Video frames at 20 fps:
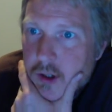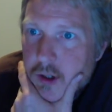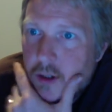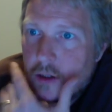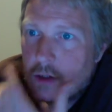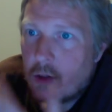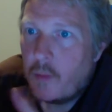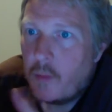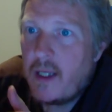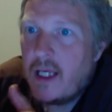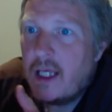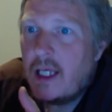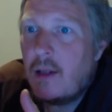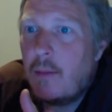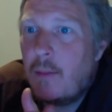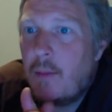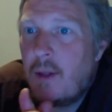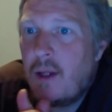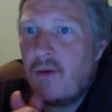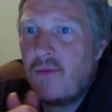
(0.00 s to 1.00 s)
So Mickey
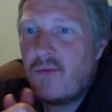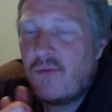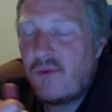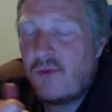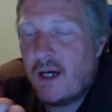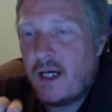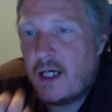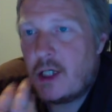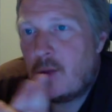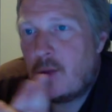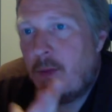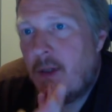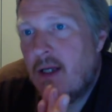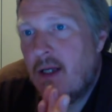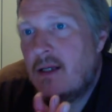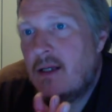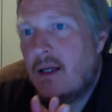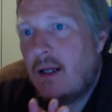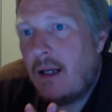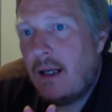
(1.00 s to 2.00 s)
B Fresh
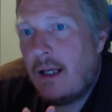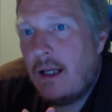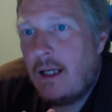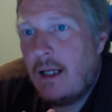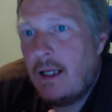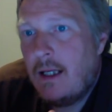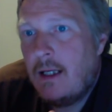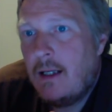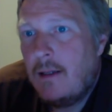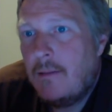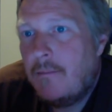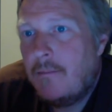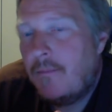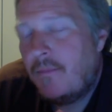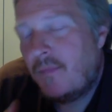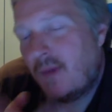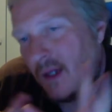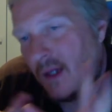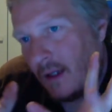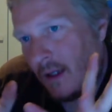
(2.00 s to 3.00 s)
basically
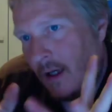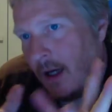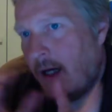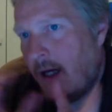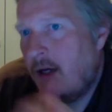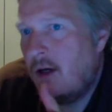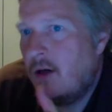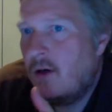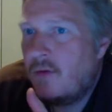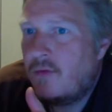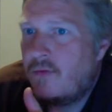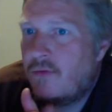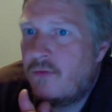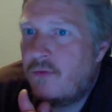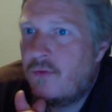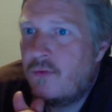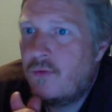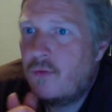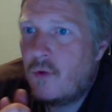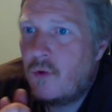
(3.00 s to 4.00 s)
kind
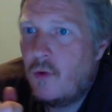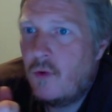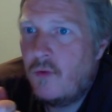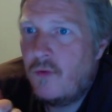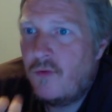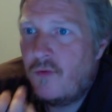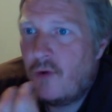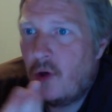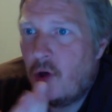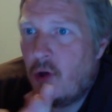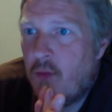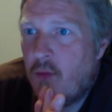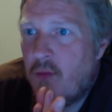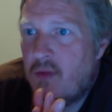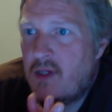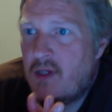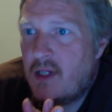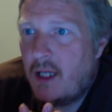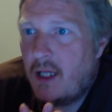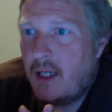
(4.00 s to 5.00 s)
of
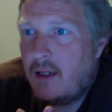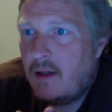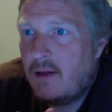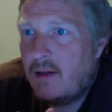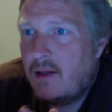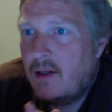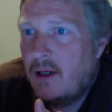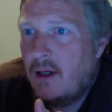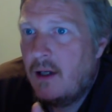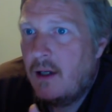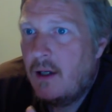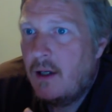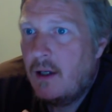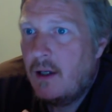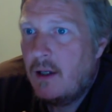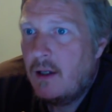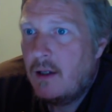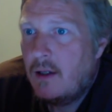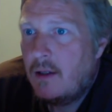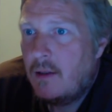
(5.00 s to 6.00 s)
confirms that
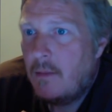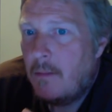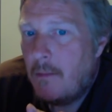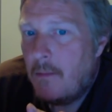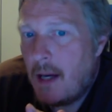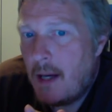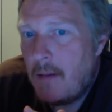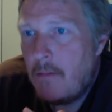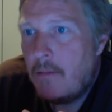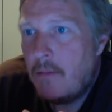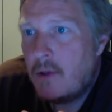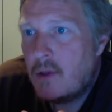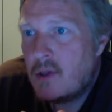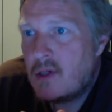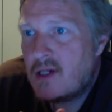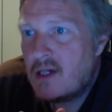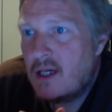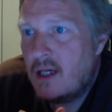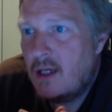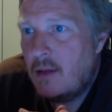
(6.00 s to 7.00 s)
the
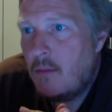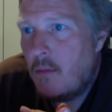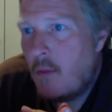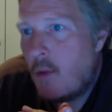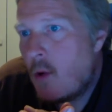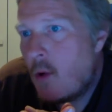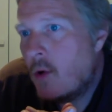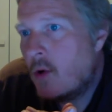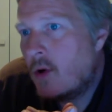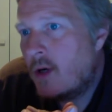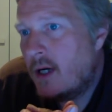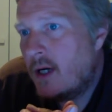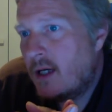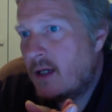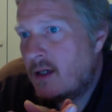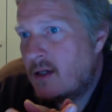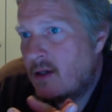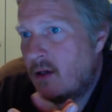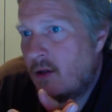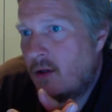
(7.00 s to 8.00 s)
members in more
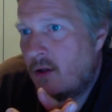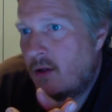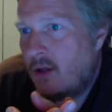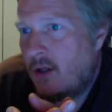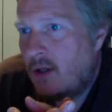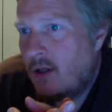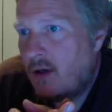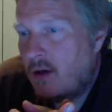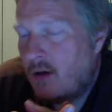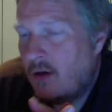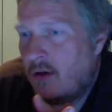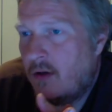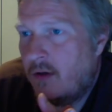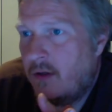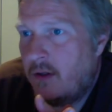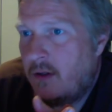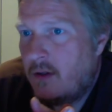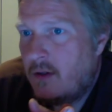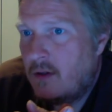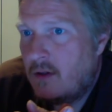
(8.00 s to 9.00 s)
exotic
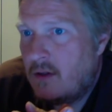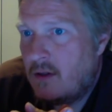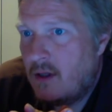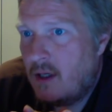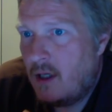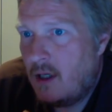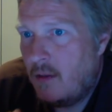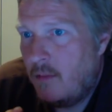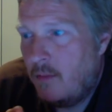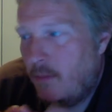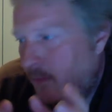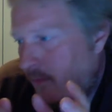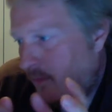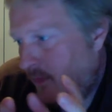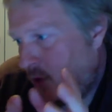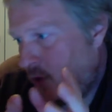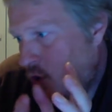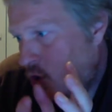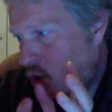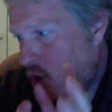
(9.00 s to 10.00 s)
corridors are
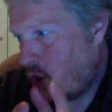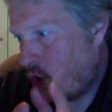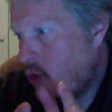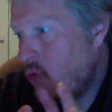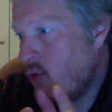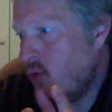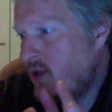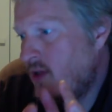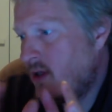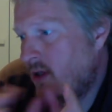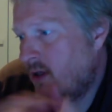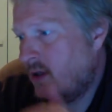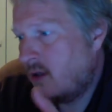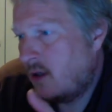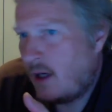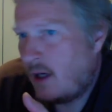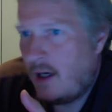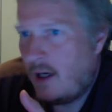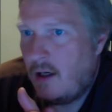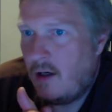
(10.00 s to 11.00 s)
chosen
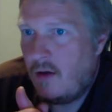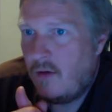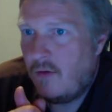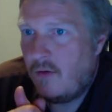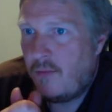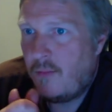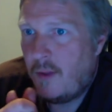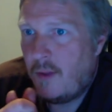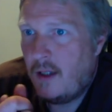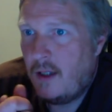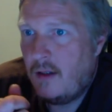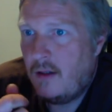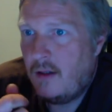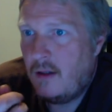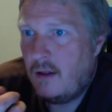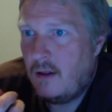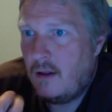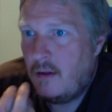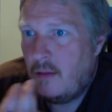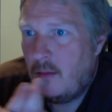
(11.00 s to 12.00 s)
kind of by
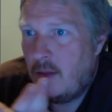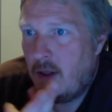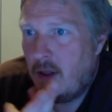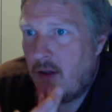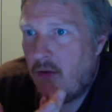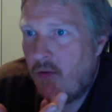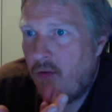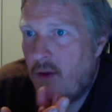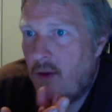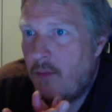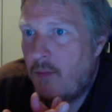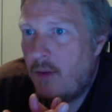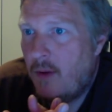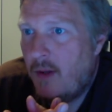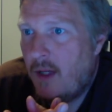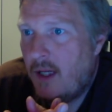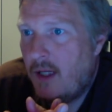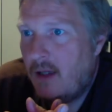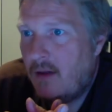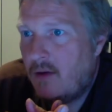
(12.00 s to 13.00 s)
the
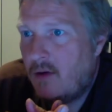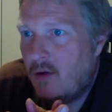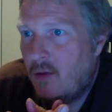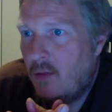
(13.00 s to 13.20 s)
RippleNet